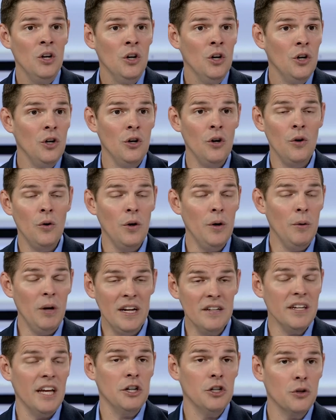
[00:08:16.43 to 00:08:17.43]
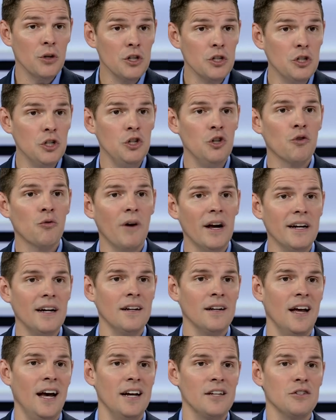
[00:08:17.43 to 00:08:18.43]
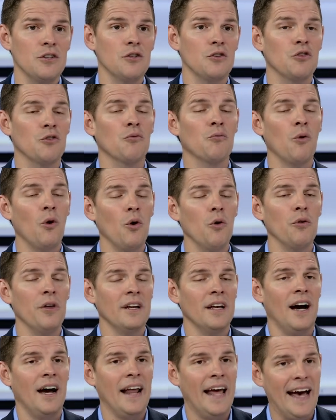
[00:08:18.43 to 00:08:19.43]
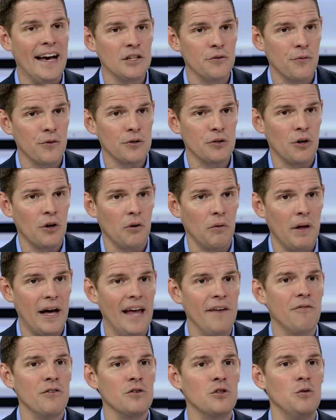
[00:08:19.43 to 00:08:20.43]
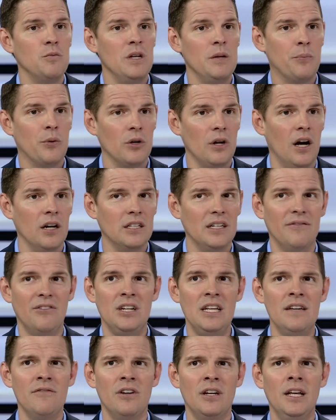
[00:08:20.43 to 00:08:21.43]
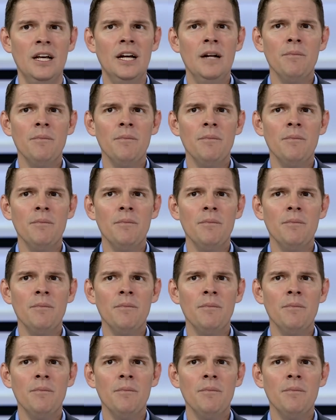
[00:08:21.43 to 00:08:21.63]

who is a Christian who recognizes the role that God has for us in our life is to be productive. And even